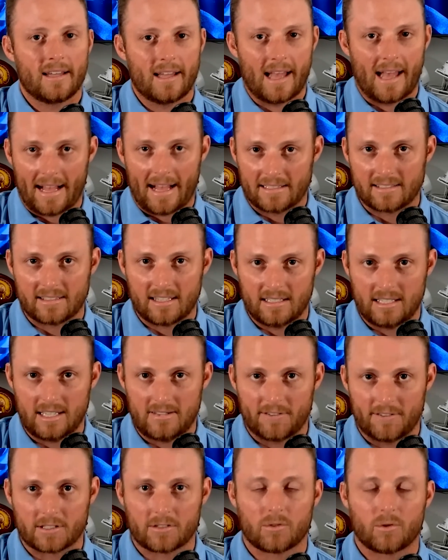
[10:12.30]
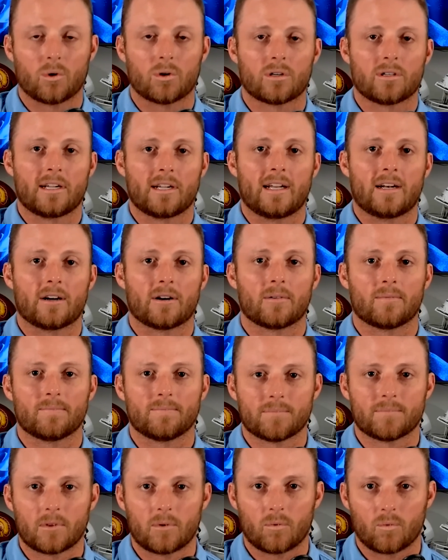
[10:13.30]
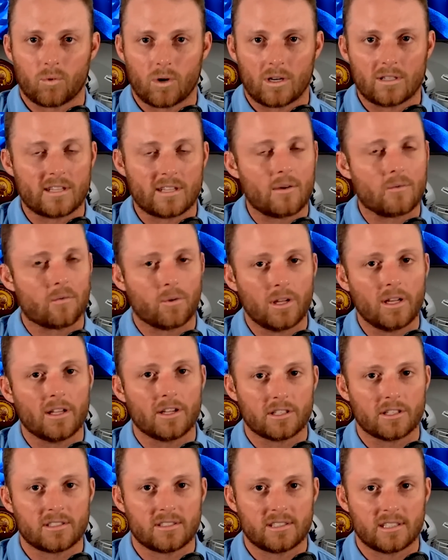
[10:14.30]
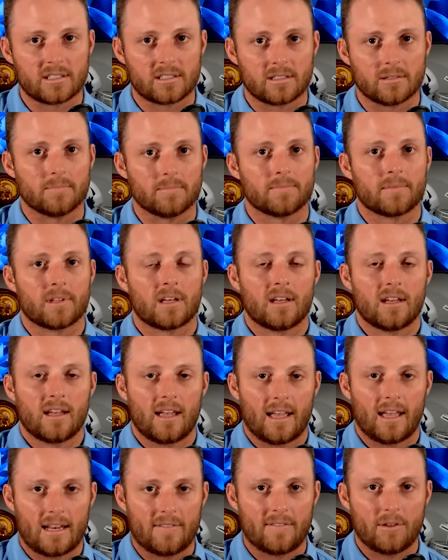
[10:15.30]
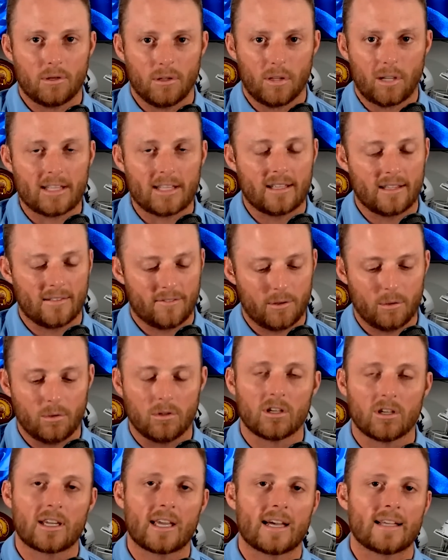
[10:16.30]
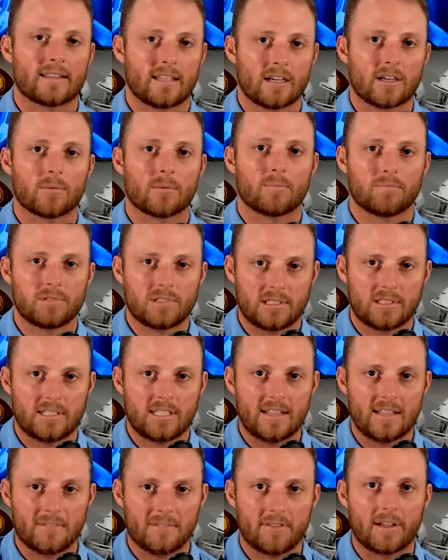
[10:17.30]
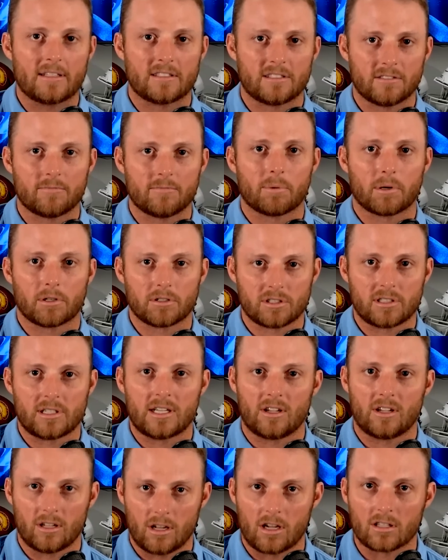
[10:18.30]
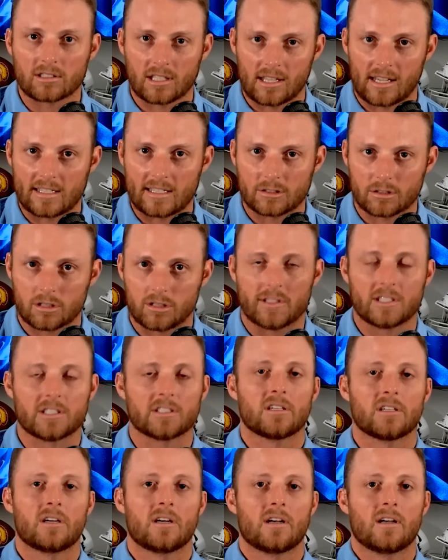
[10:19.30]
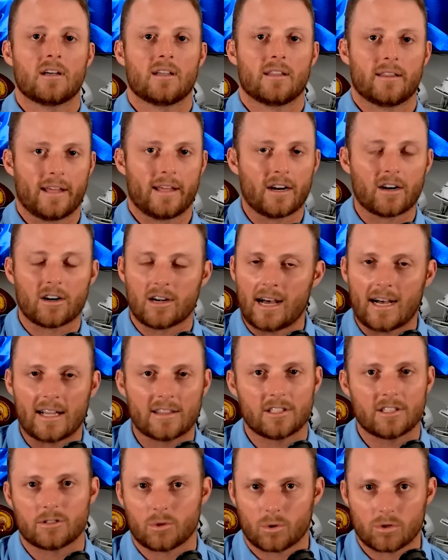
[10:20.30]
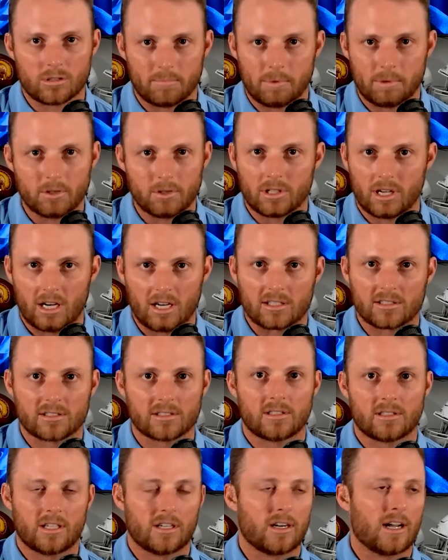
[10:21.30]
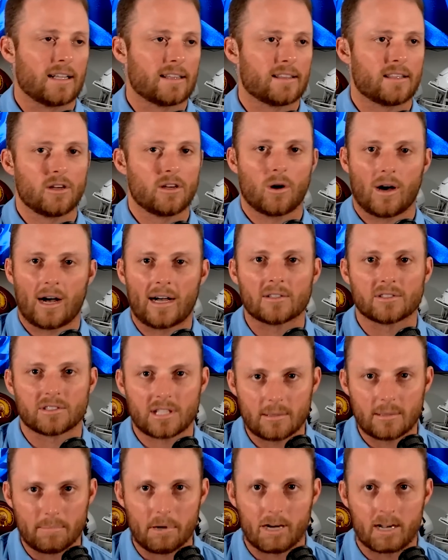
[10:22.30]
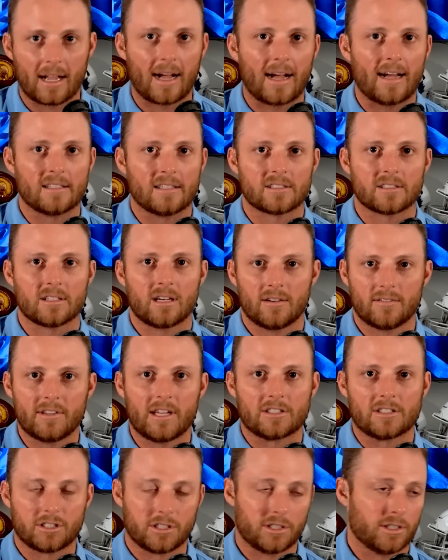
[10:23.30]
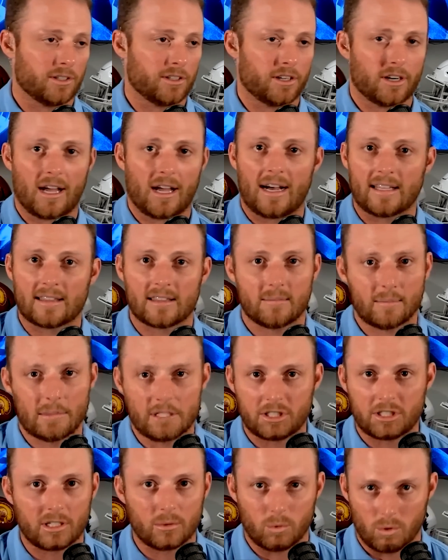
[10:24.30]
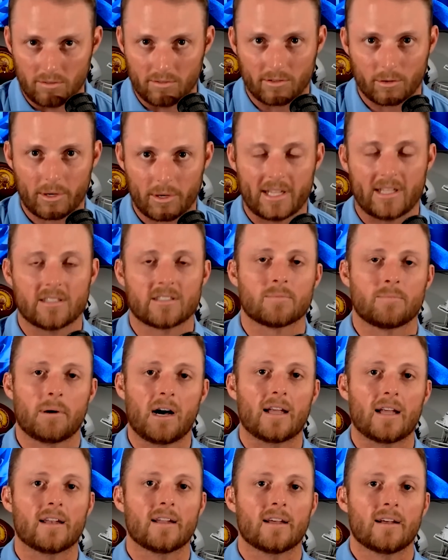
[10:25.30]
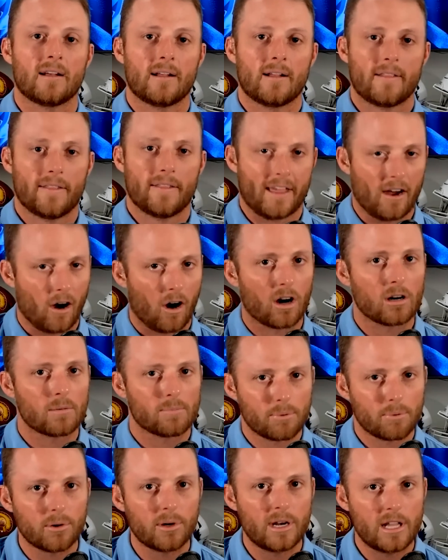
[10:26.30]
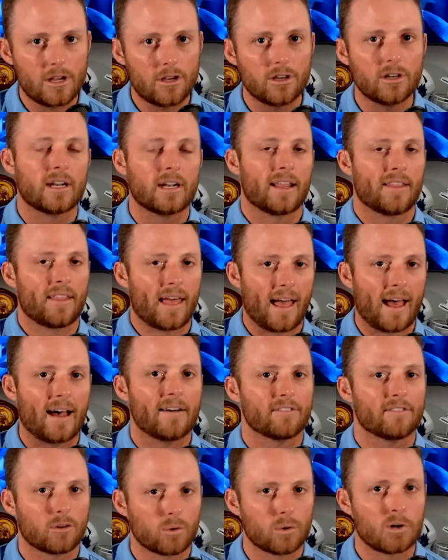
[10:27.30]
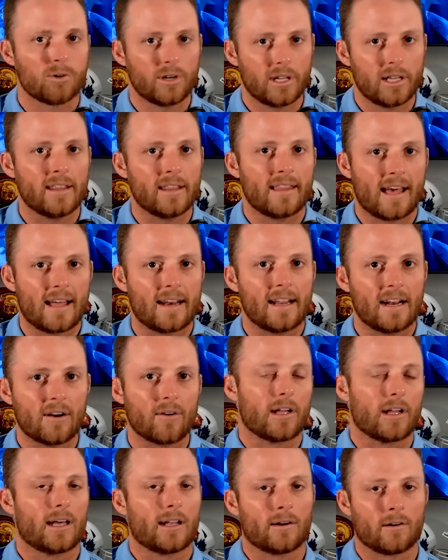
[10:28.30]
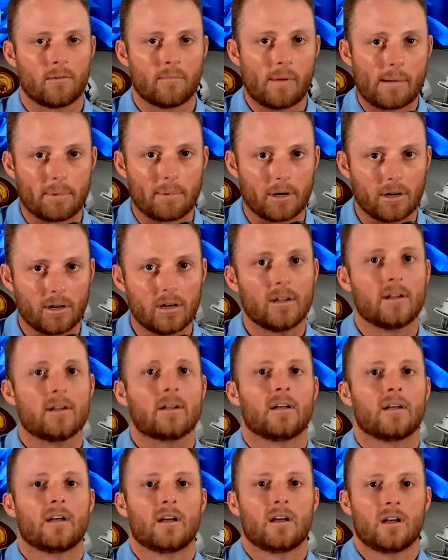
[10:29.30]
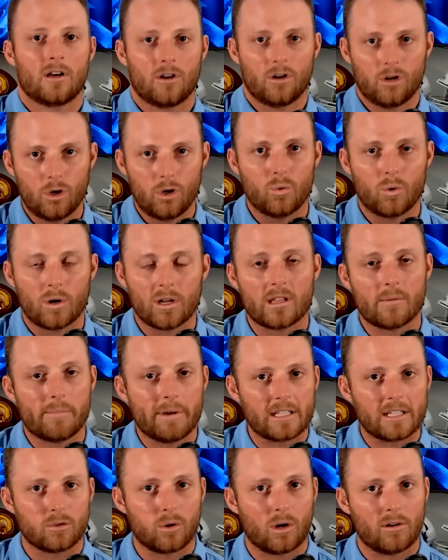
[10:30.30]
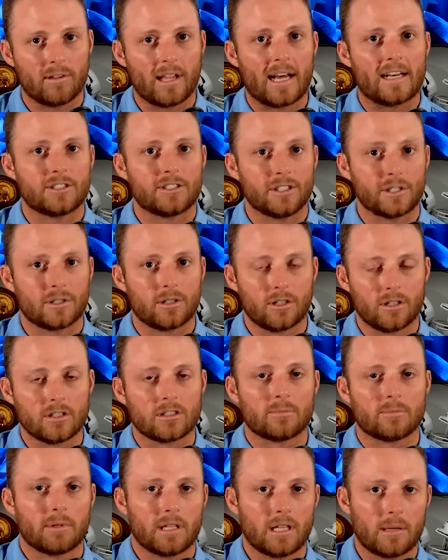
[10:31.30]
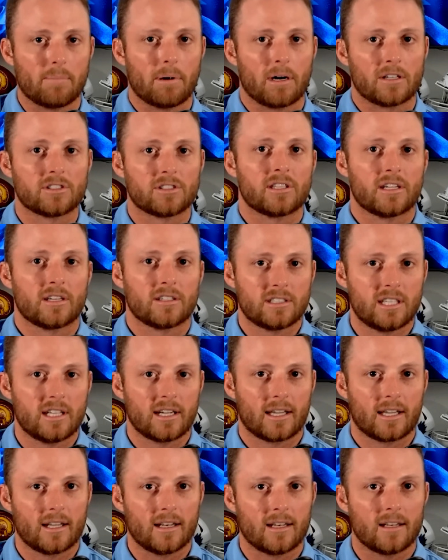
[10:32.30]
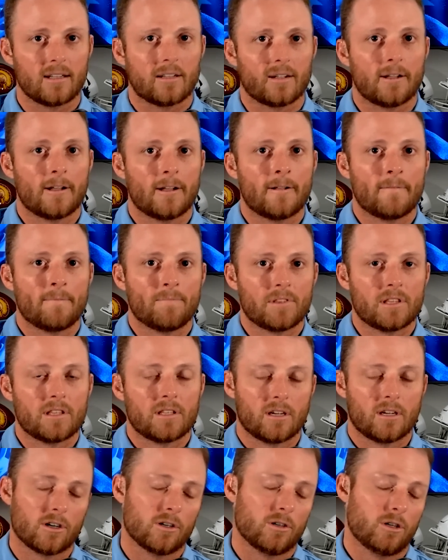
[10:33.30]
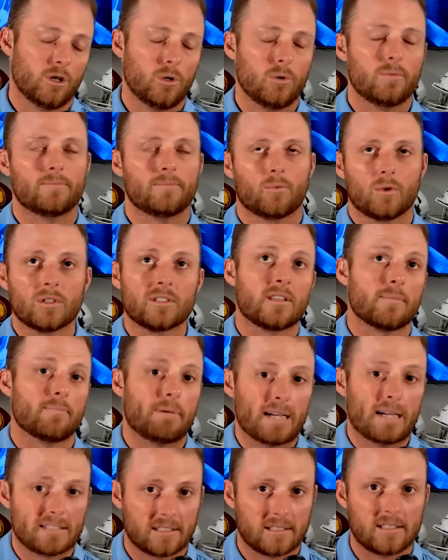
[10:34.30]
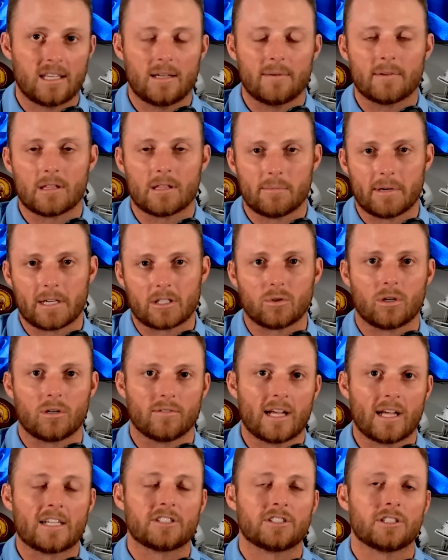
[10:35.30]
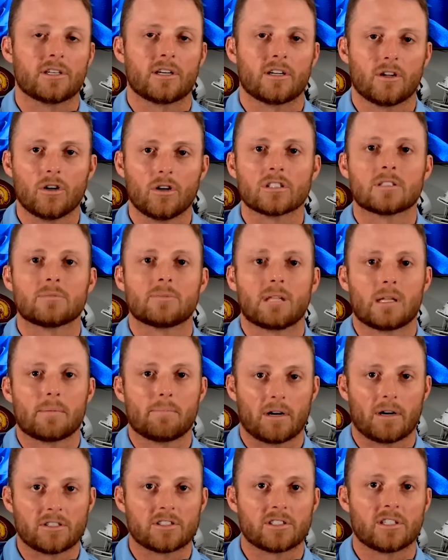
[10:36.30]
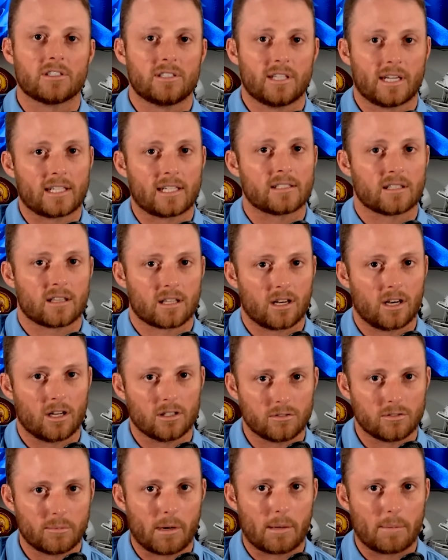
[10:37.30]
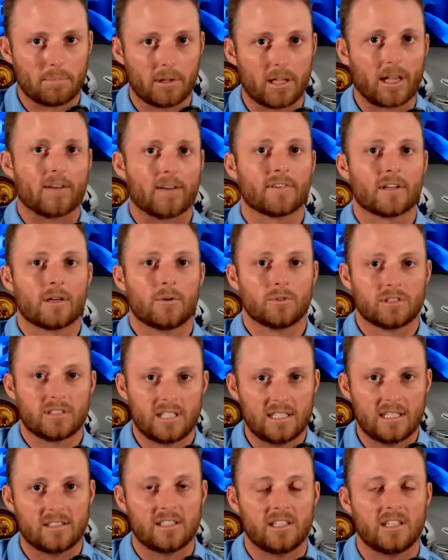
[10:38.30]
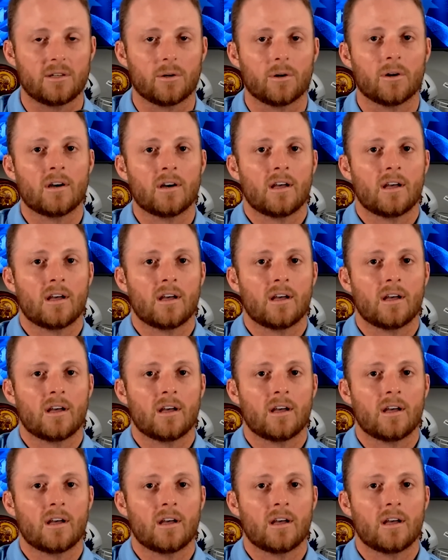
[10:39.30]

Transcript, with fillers: as the defensive coordinator, runs a really good system. And if you look, if you look at their defensive personnel along the line of scrimmage, they are not the Georgia Bulldogs. They're not the Ohio State Buckeyes of yesteryear. They're not the Michigan Wolverines, but they are pretty good and they have grown in that area. And remember, who won the Big twelve last year and ultimately punched their ticket, or who was the best team in the Big twelve last year and ultimately punched their ticket to the college football playoff? It was T C U.